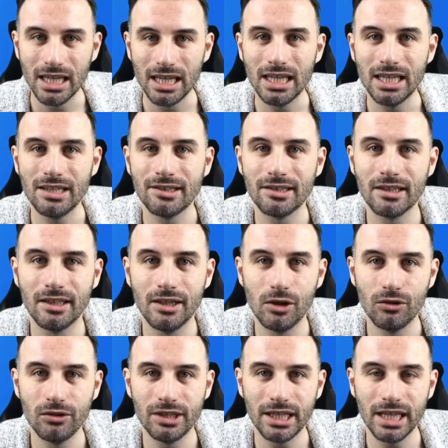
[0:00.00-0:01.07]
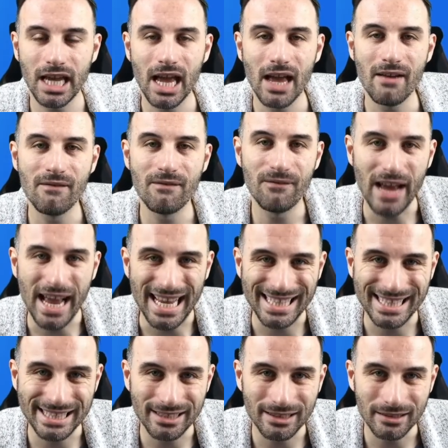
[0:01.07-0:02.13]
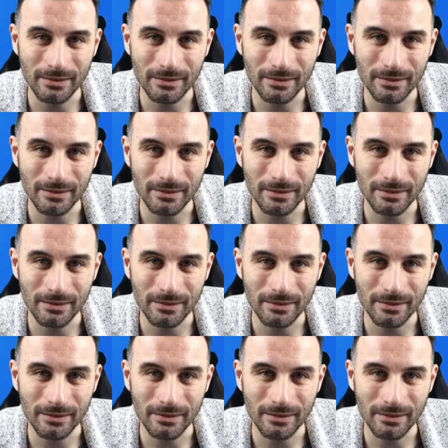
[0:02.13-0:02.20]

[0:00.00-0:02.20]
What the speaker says: is closing fast.